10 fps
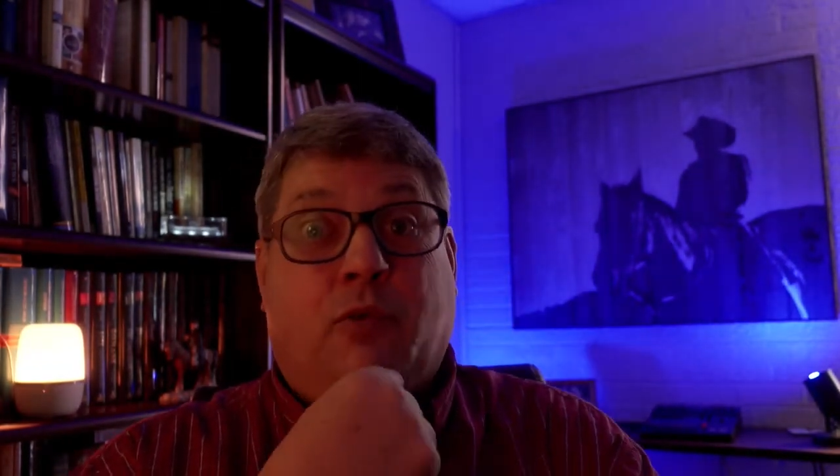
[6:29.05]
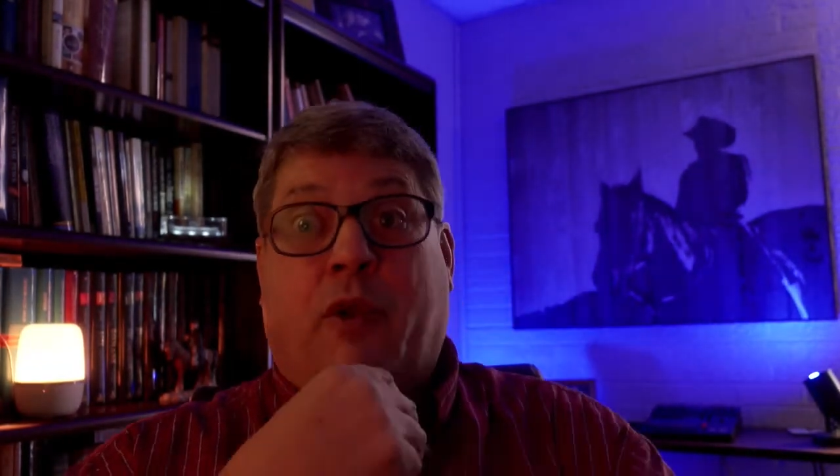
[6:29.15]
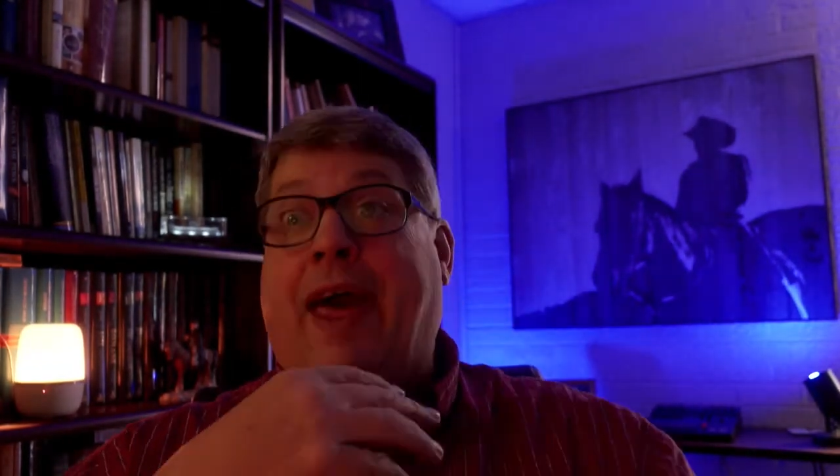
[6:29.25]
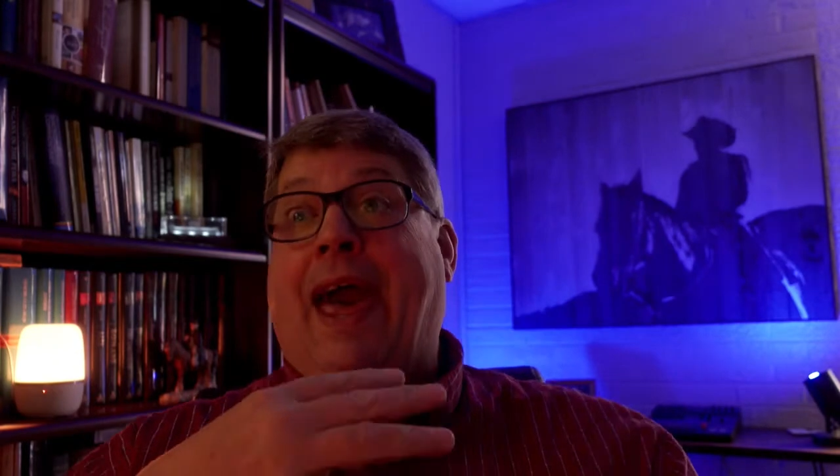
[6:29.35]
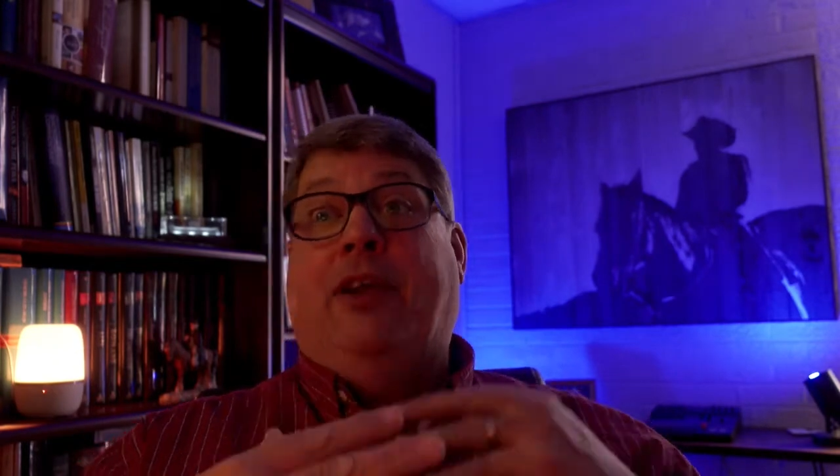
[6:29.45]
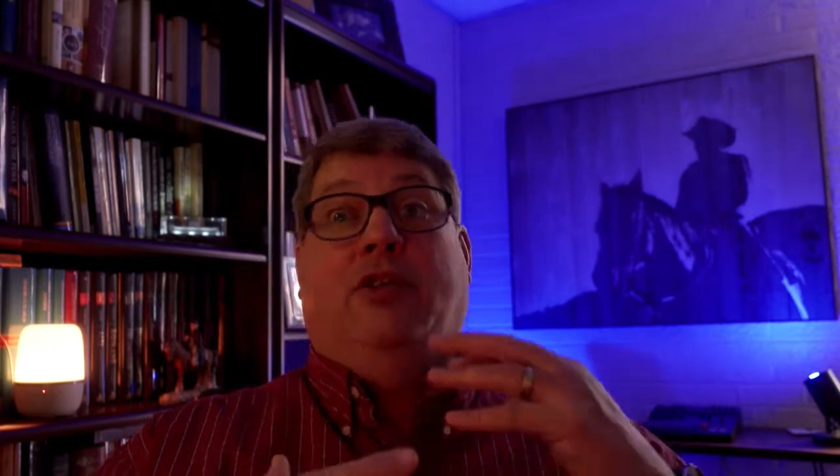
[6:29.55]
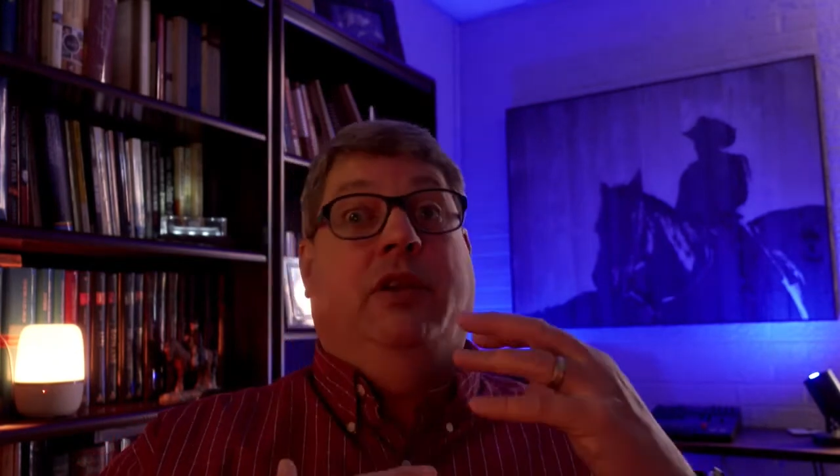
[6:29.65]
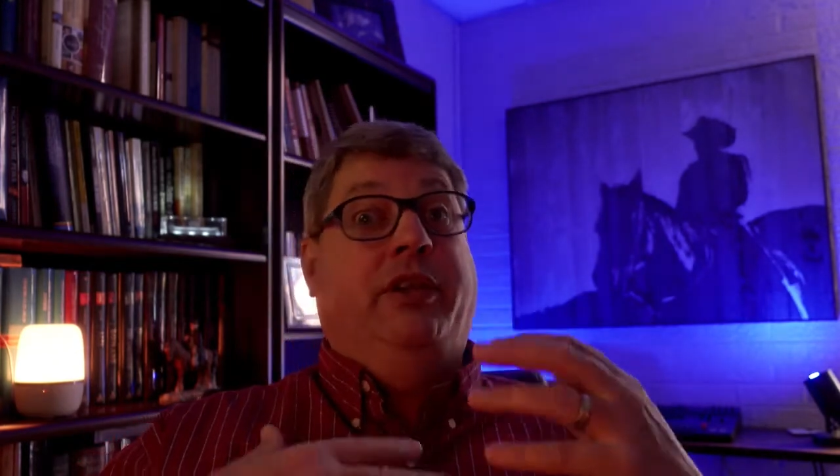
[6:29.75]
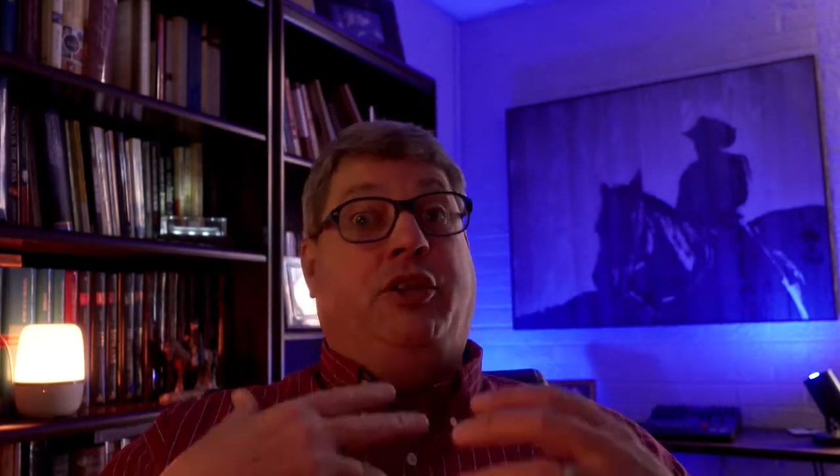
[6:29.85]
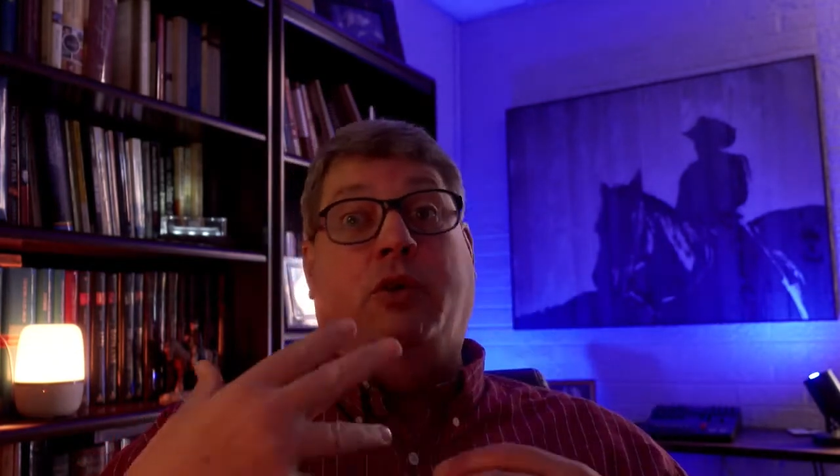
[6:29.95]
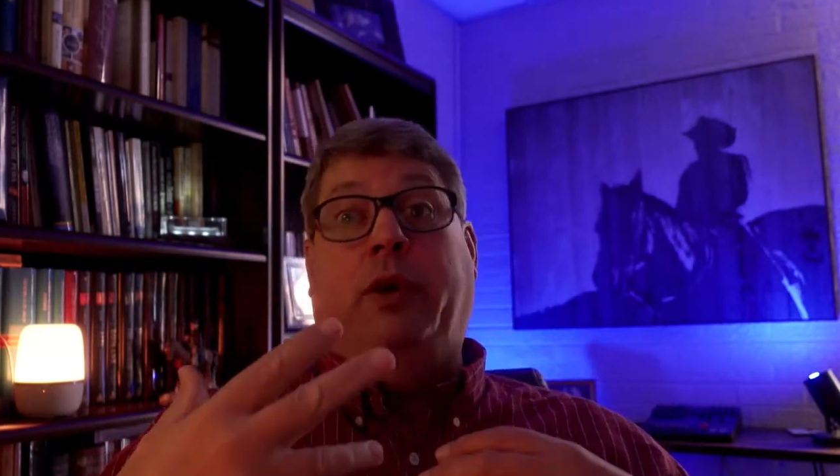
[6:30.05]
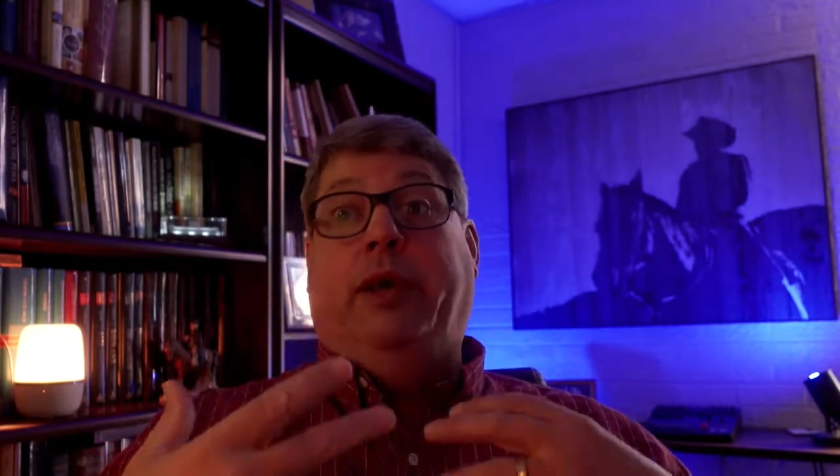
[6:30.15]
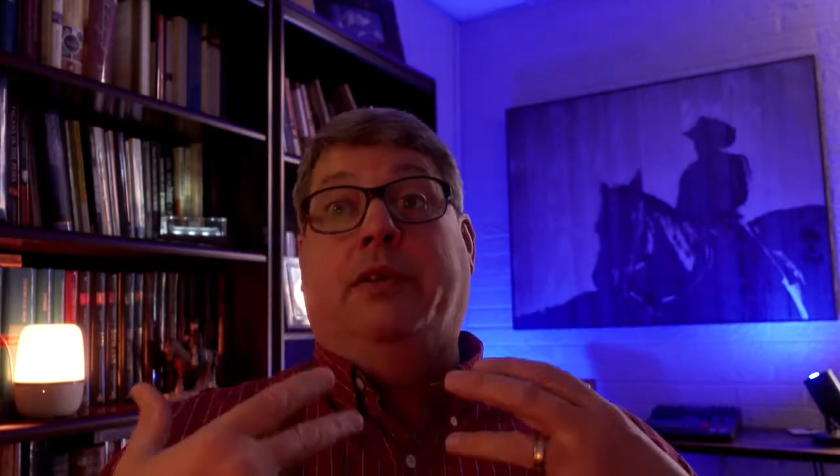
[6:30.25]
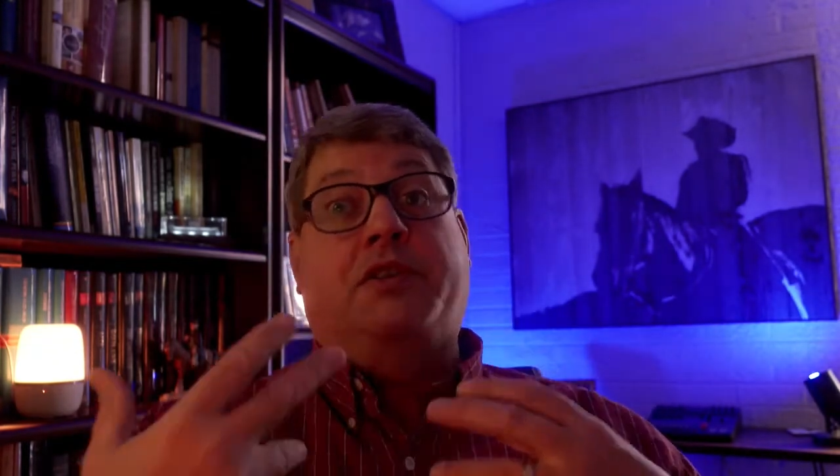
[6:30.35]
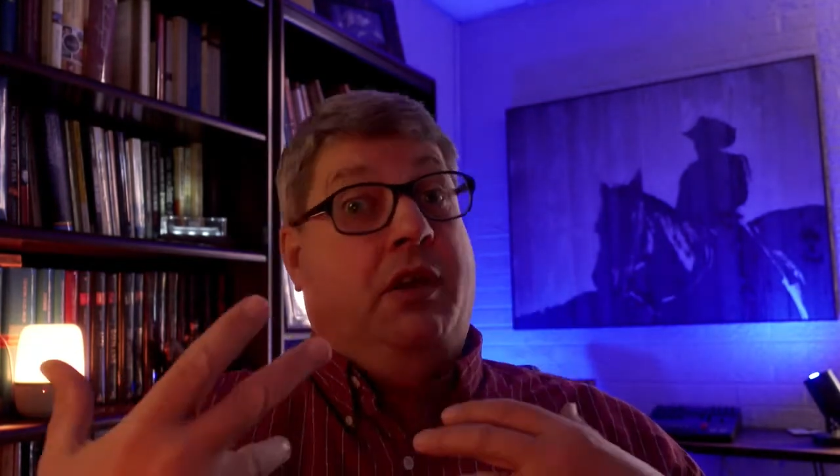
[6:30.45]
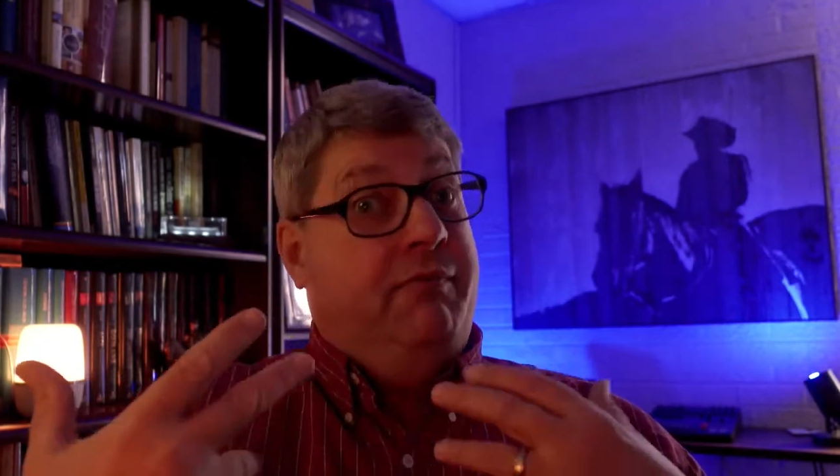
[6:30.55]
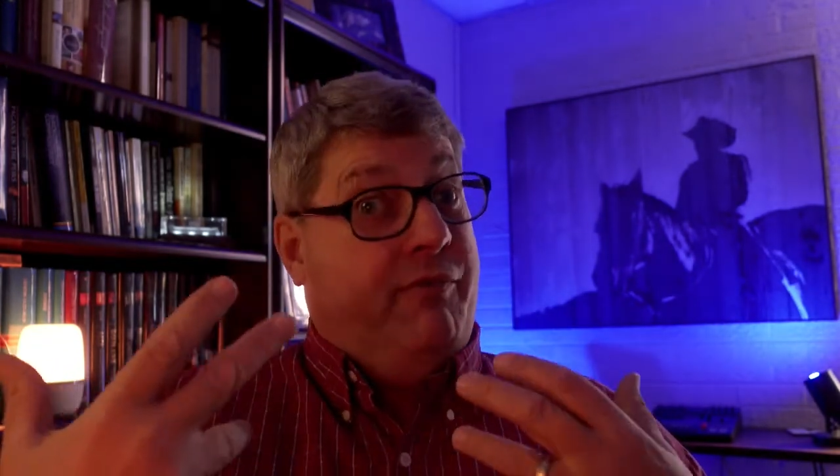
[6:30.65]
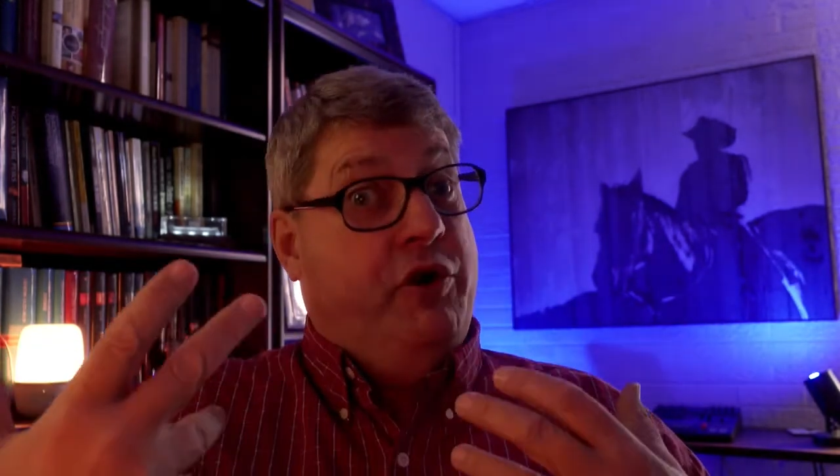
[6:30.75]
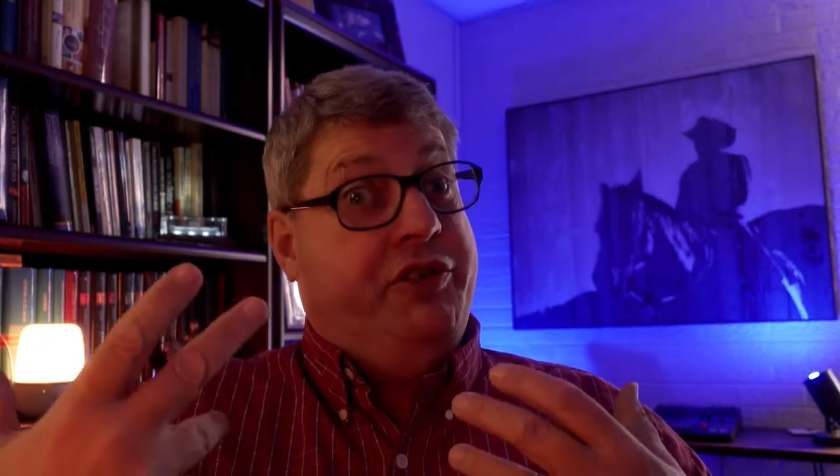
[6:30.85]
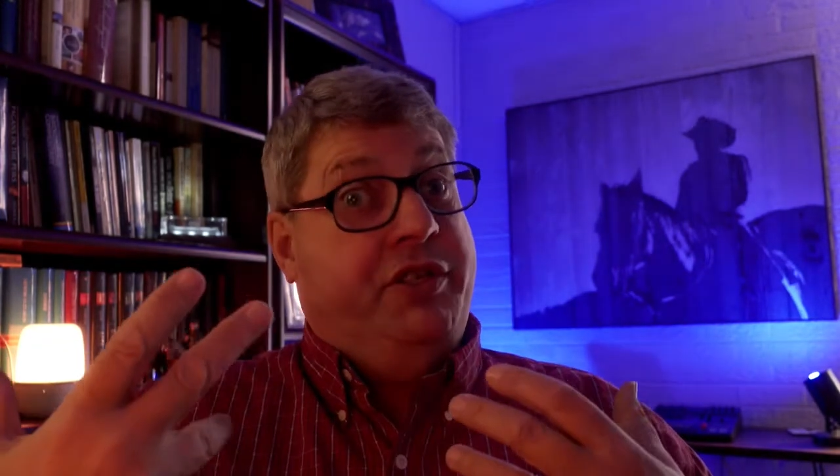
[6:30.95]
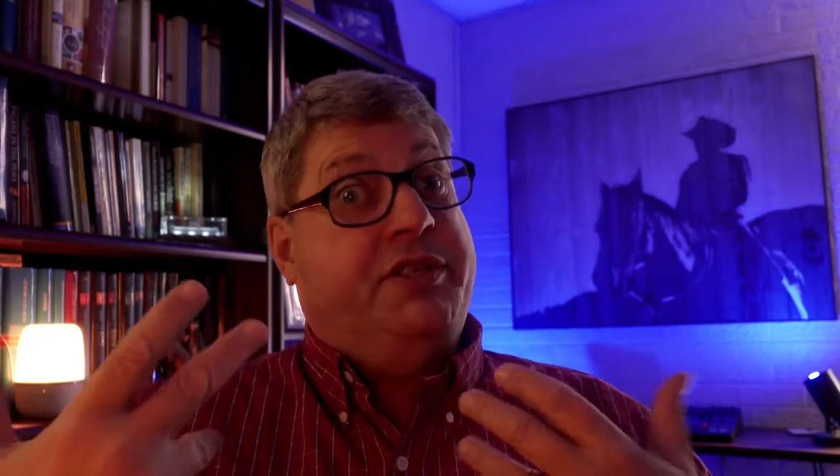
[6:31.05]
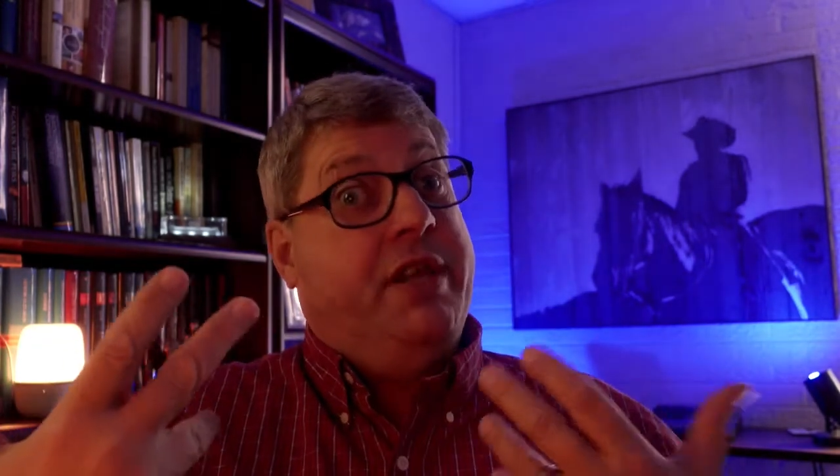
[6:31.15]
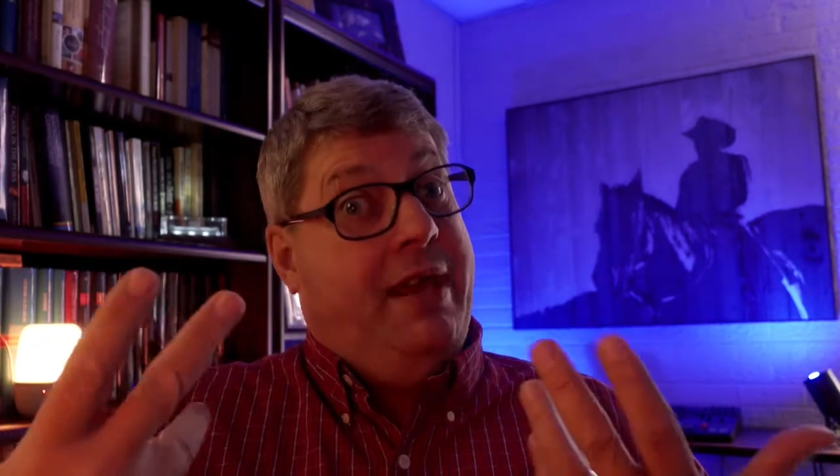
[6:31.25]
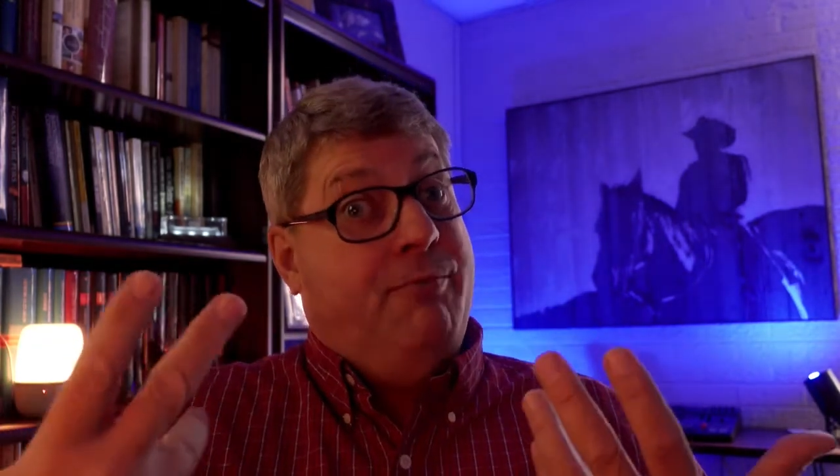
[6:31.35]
Were they actually doing, some versions say,